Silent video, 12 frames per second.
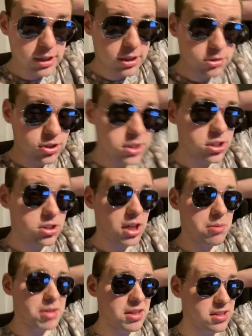actually
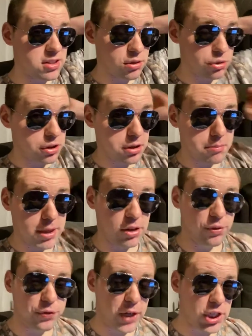determine this on the amount
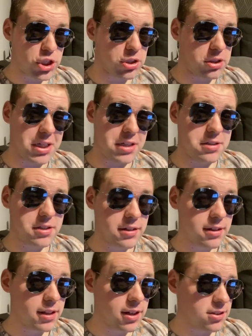of infection rates.
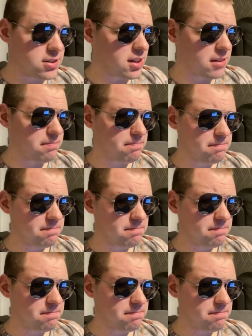Now, it's like...